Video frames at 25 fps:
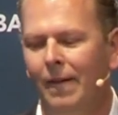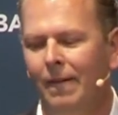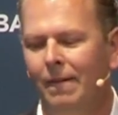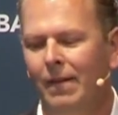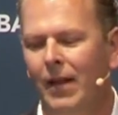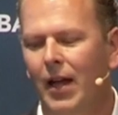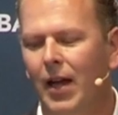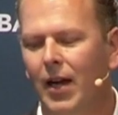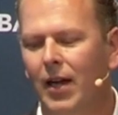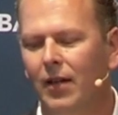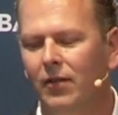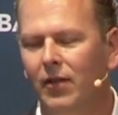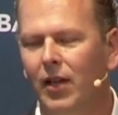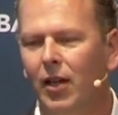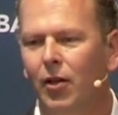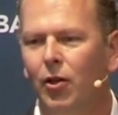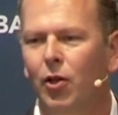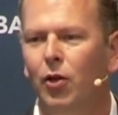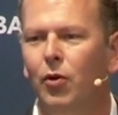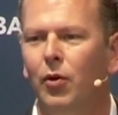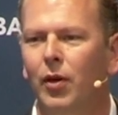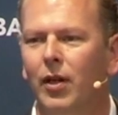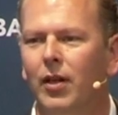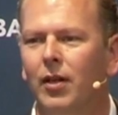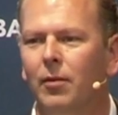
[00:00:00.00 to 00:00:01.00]
I can tell
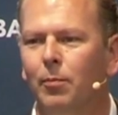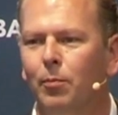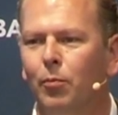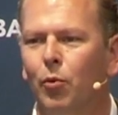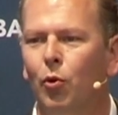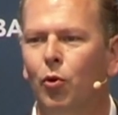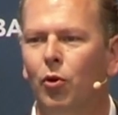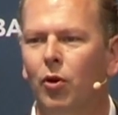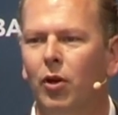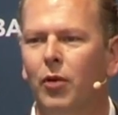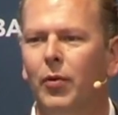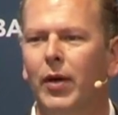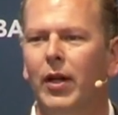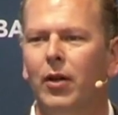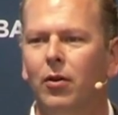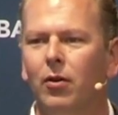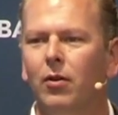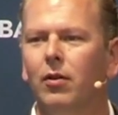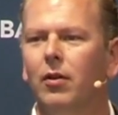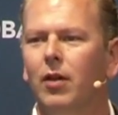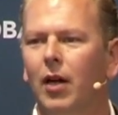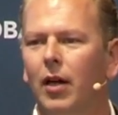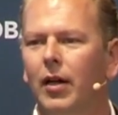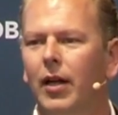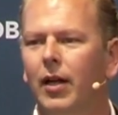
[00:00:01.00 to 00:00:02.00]
you in a more
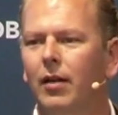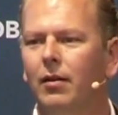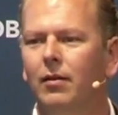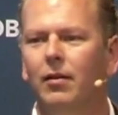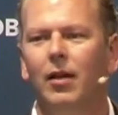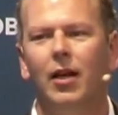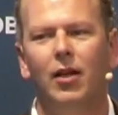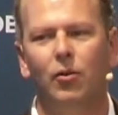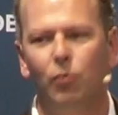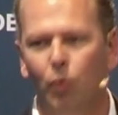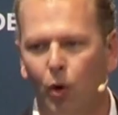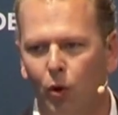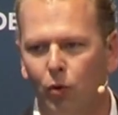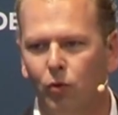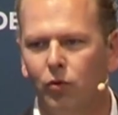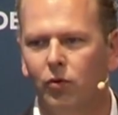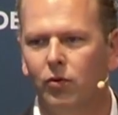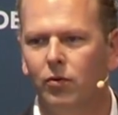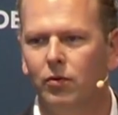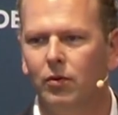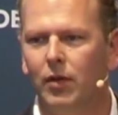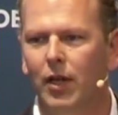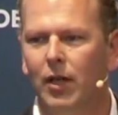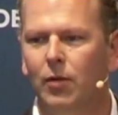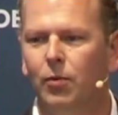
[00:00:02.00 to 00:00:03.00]
critical cut-in, it won't.
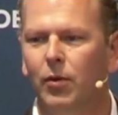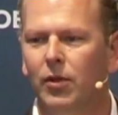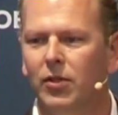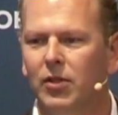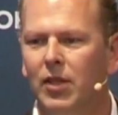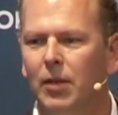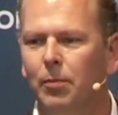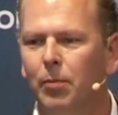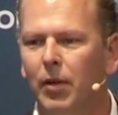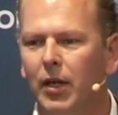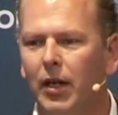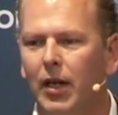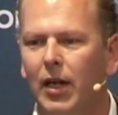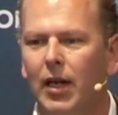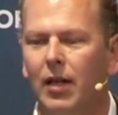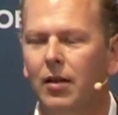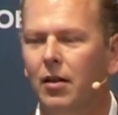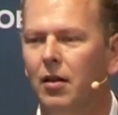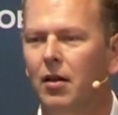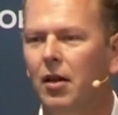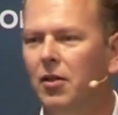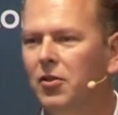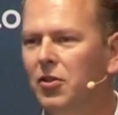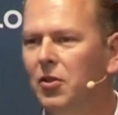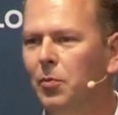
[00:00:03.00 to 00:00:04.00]
It will simply either
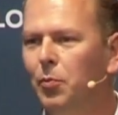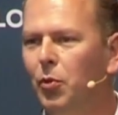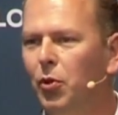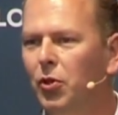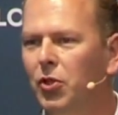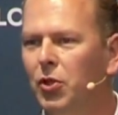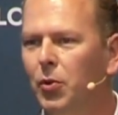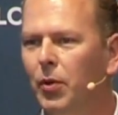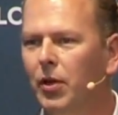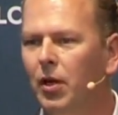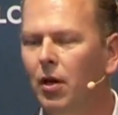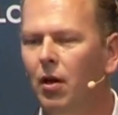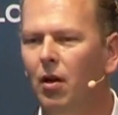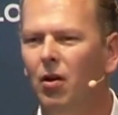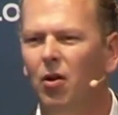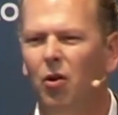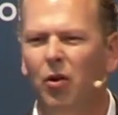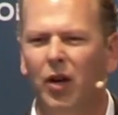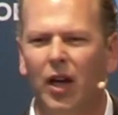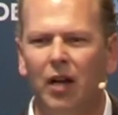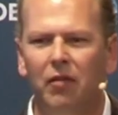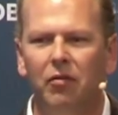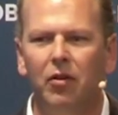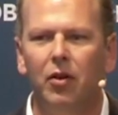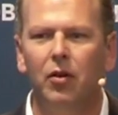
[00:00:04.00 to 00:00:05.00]
not support you at all or
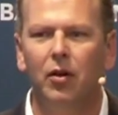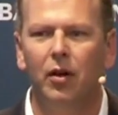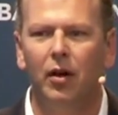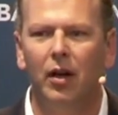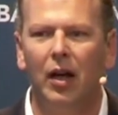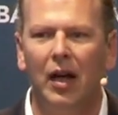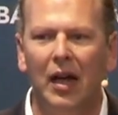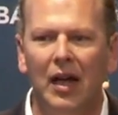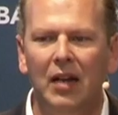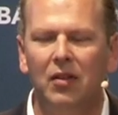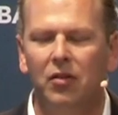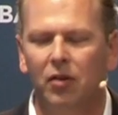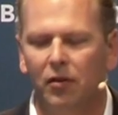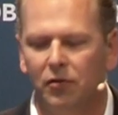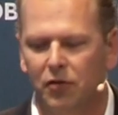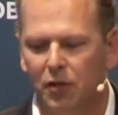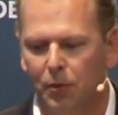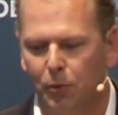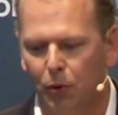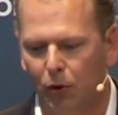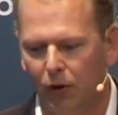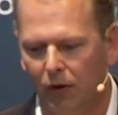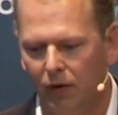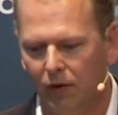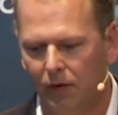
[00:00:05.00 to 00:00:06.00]
give you a hint of
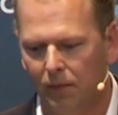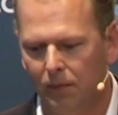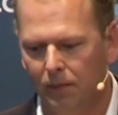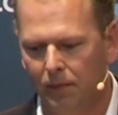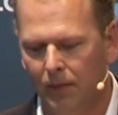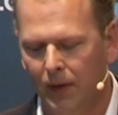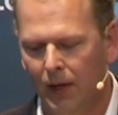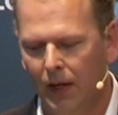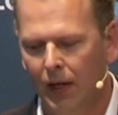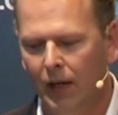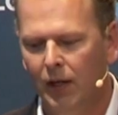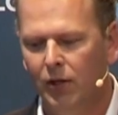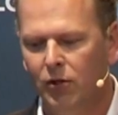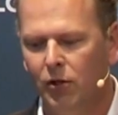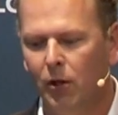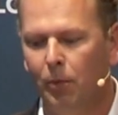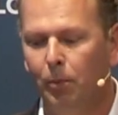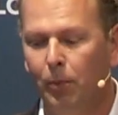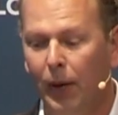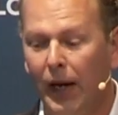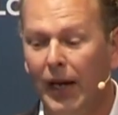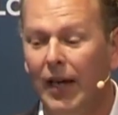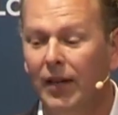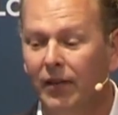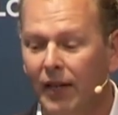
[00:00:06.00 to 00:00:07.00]
support. So
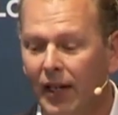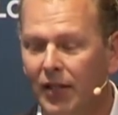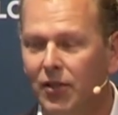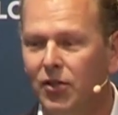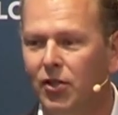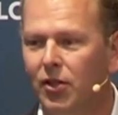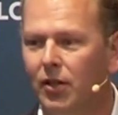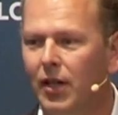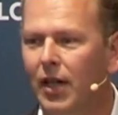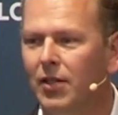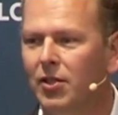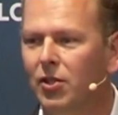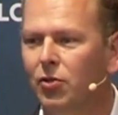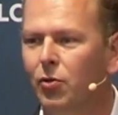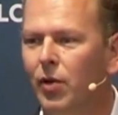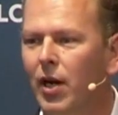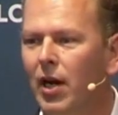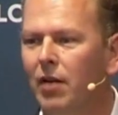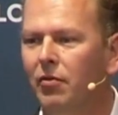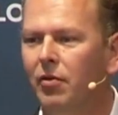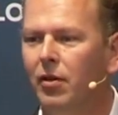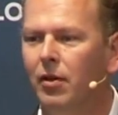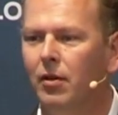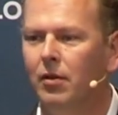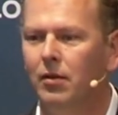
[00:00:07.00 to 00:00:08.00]
pay attention as a
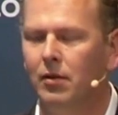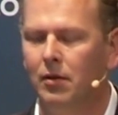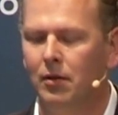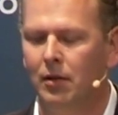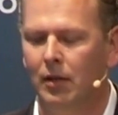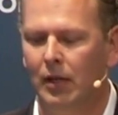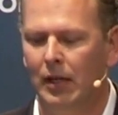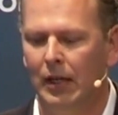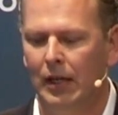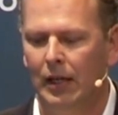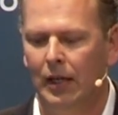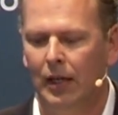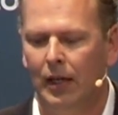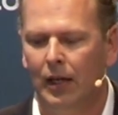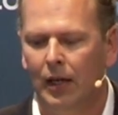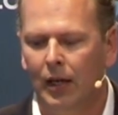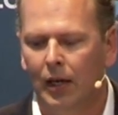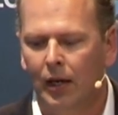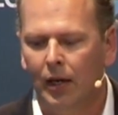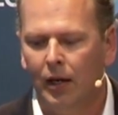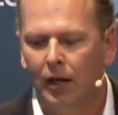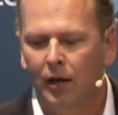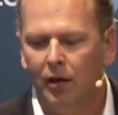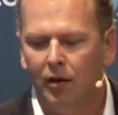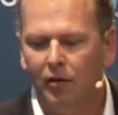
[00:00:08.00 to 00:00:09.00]
driver.
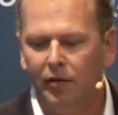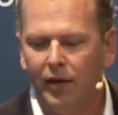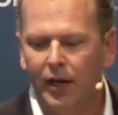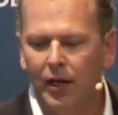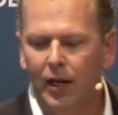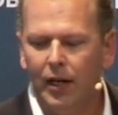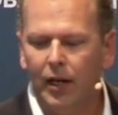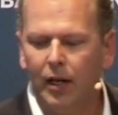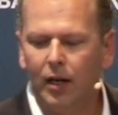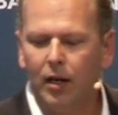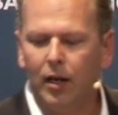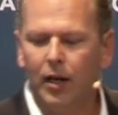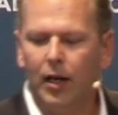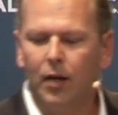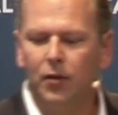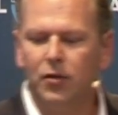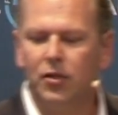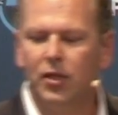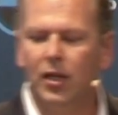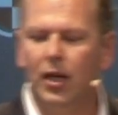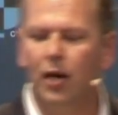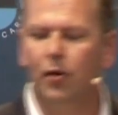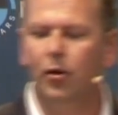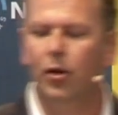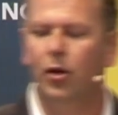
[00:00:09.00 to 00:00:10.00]
Finally, the cut-out
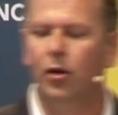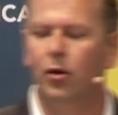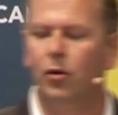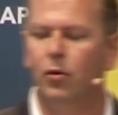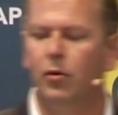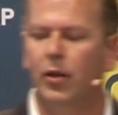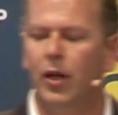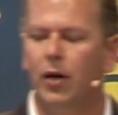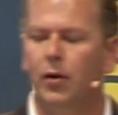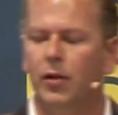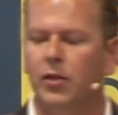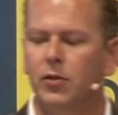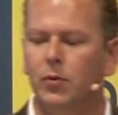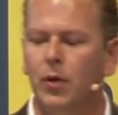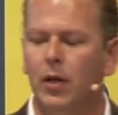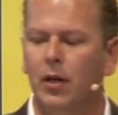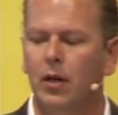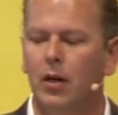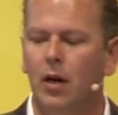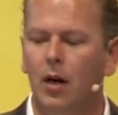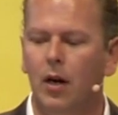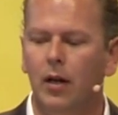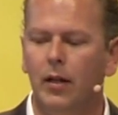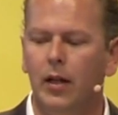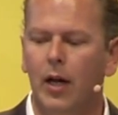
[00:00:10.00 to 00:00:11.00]
scenario, there was one
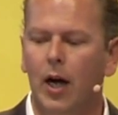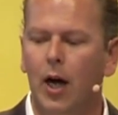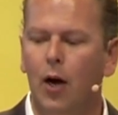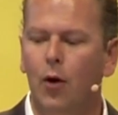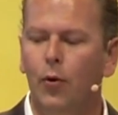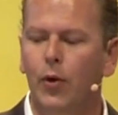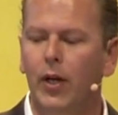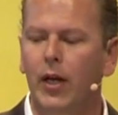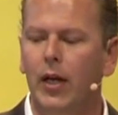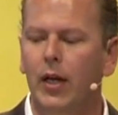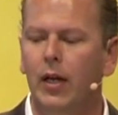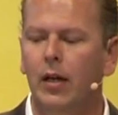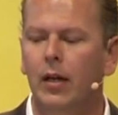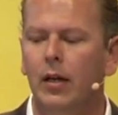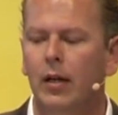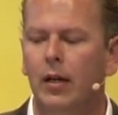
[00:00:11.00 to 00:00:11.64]
car, the Audi,